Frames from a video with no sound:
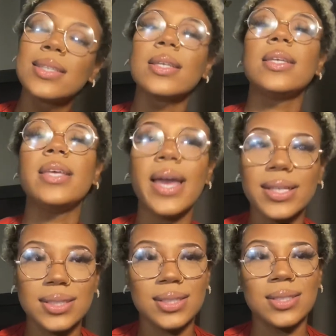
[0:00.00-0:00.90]

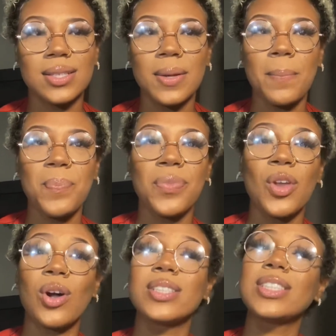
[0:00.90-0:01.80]
Yes.
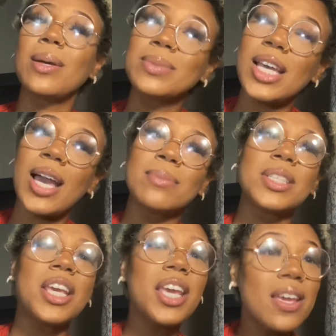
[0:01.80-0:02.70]
Or sometimes
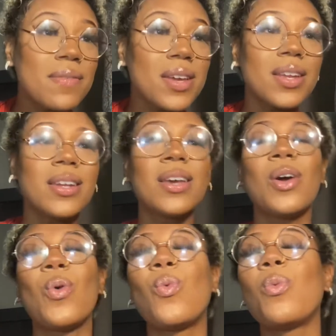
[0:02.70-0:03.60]
even
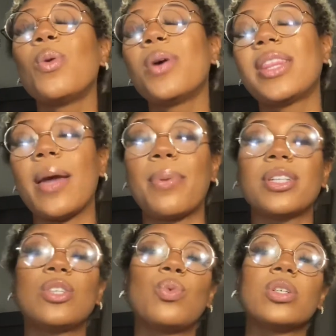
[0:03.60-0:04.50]
when we with that
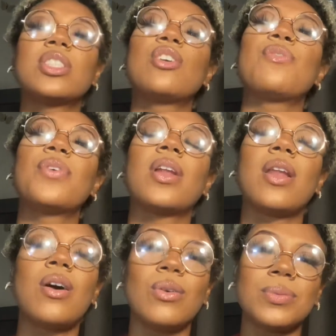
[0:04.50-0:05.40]
person, we'll still feel
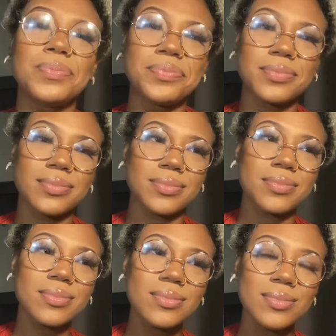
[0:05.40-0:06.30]
alone.
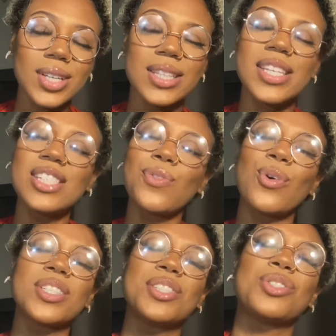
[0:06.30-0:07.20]
This
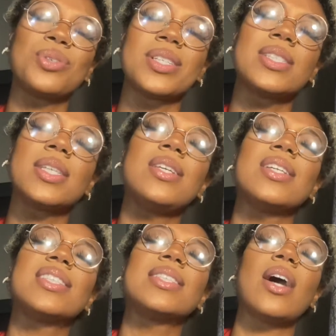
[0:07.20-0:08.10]
forces you to see
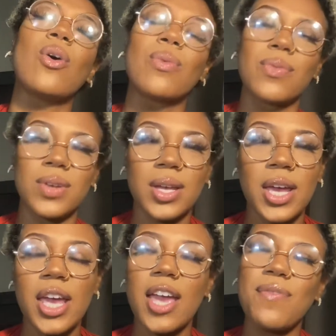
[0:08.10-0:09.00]
yourself.
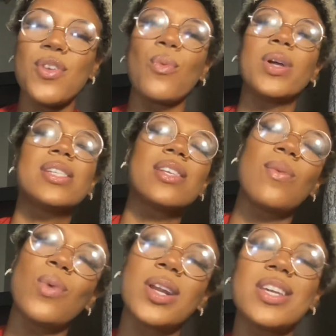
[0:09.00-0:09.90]
If you're with
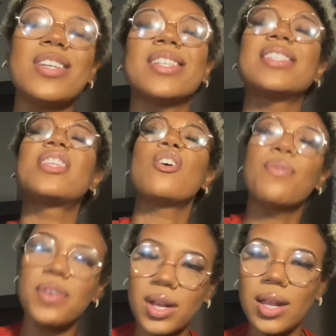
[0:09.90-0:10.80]
someone and you still
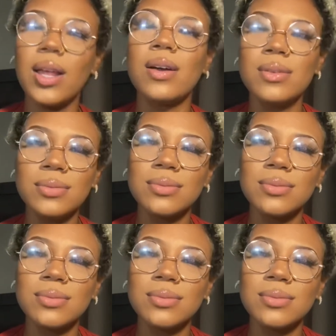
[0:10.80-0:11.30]
feel alone,